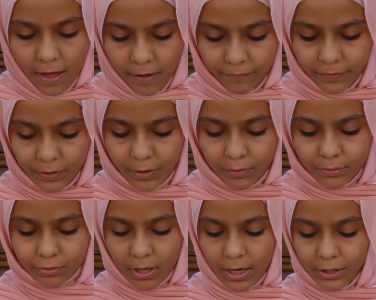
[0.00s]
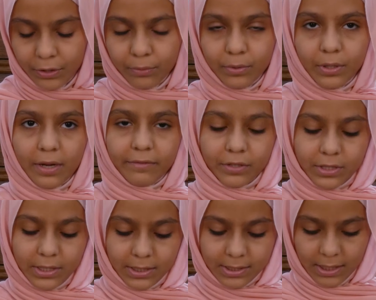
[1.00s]
If you don't try, you will never
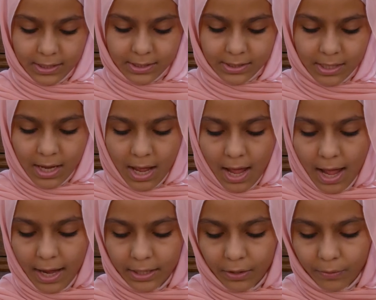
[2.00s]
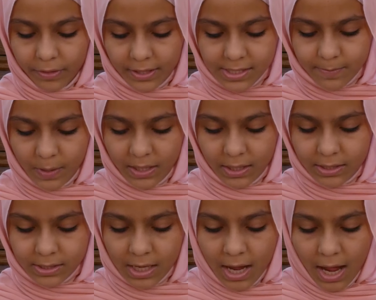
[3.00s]
success. I know this
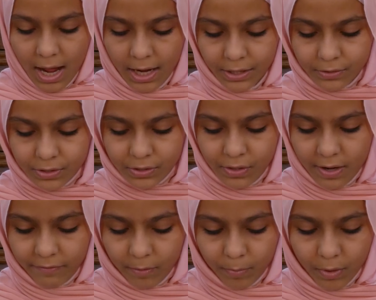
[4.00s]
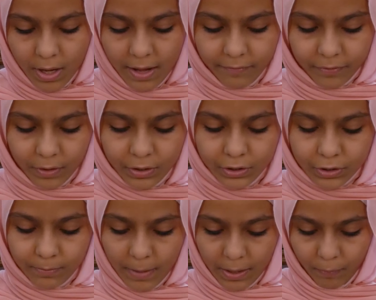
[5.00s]
because I used to never put effort
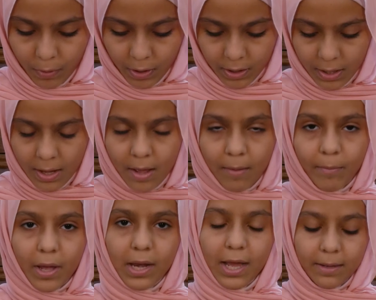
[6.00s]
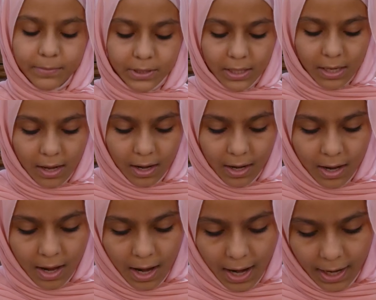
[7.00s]
into my work. But alhamdulillah,
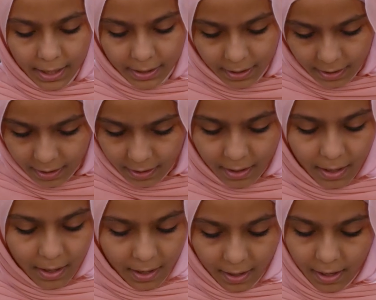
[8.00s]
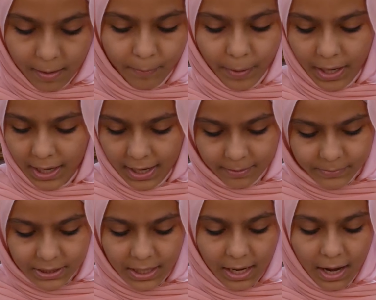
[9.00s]
I, but
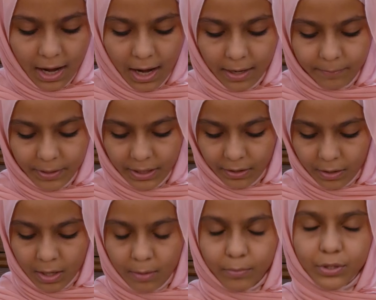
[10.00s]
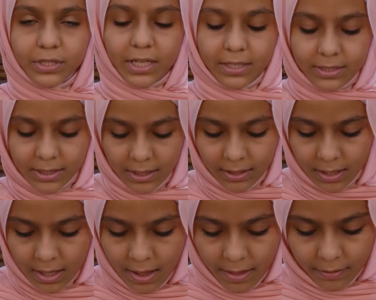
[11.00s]
alhamdulillah, I'm here presenting
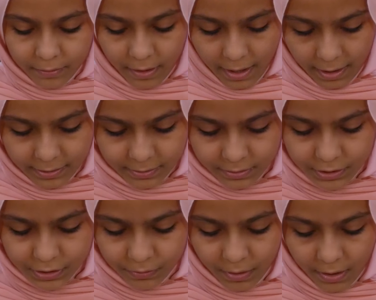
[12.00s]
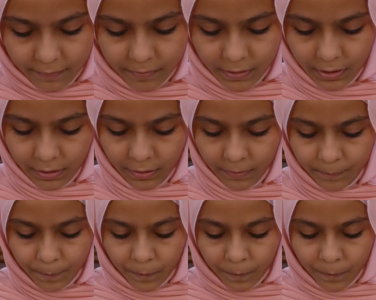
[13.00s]
at the Student of the Year.